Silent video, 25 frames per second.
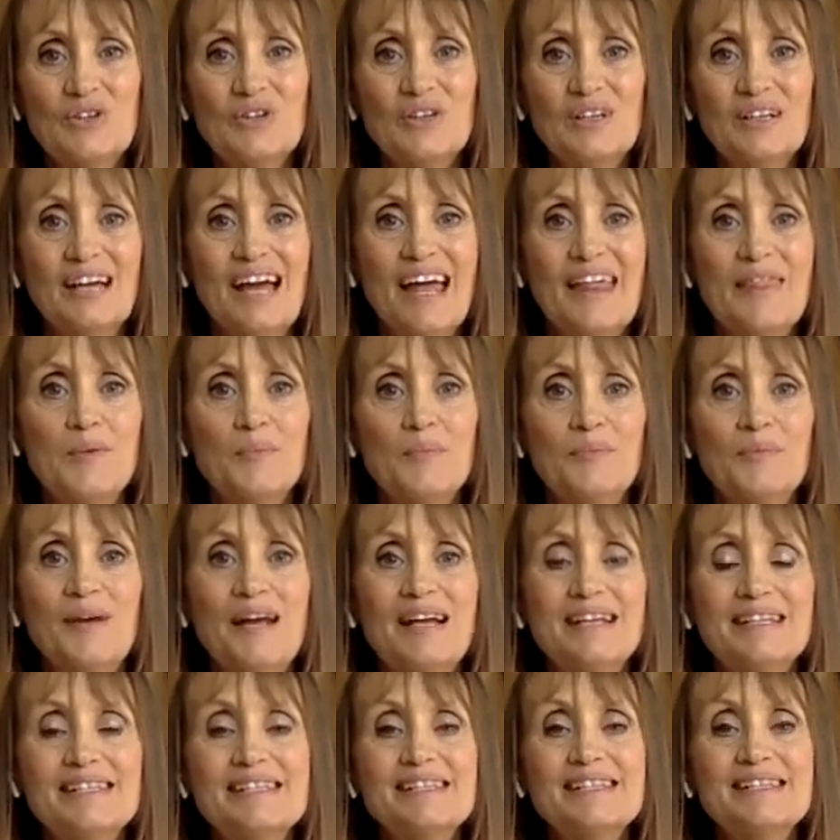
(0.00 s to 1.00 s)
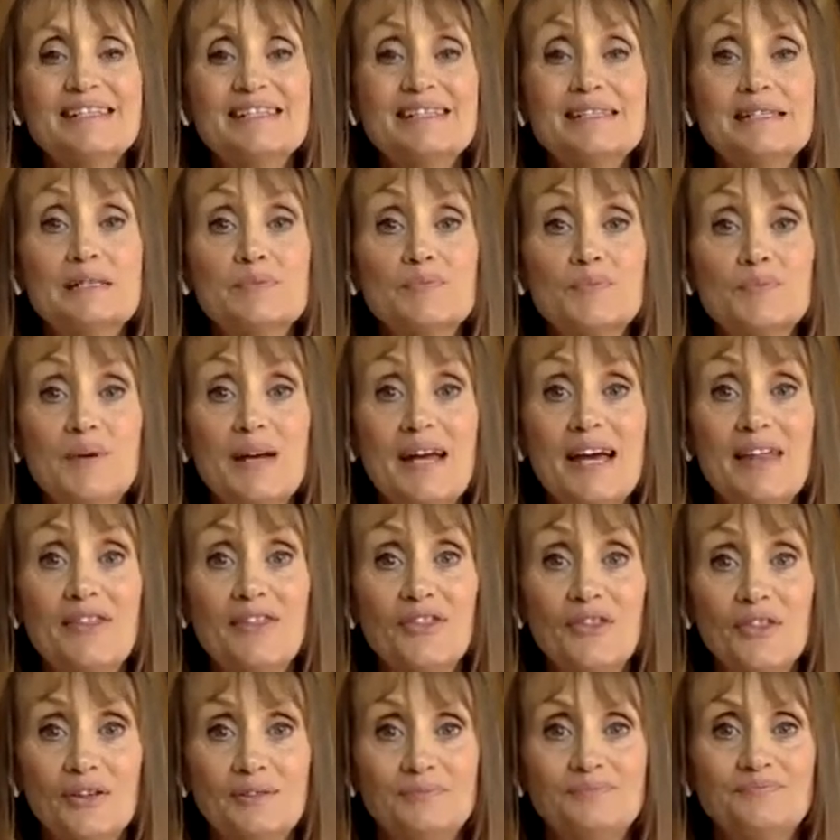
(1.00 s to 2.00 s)
You can either practice this
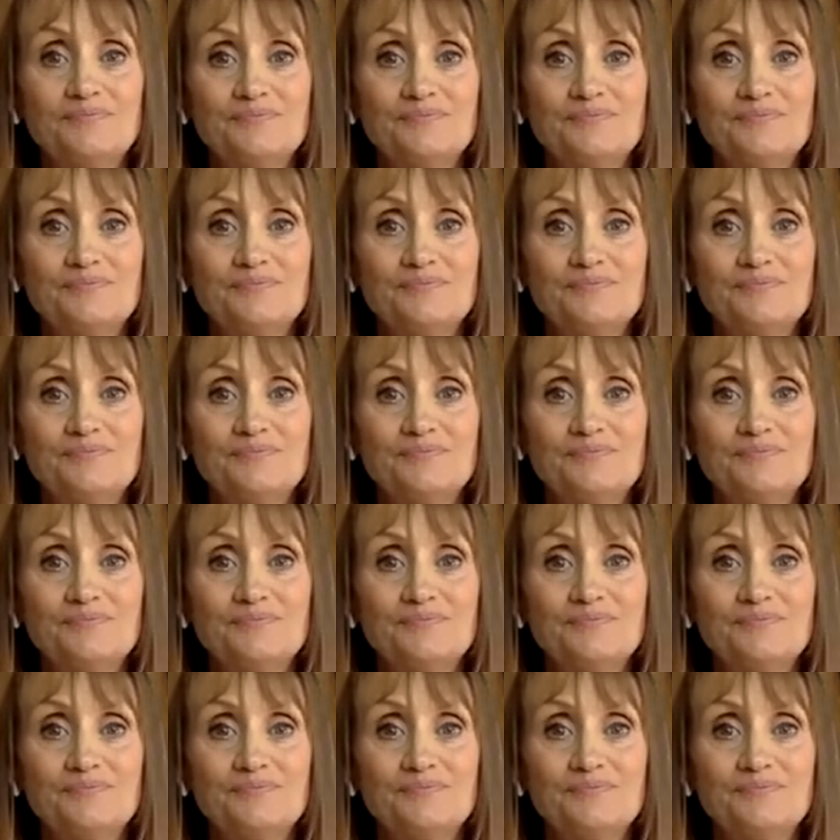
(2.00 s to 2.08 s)
breath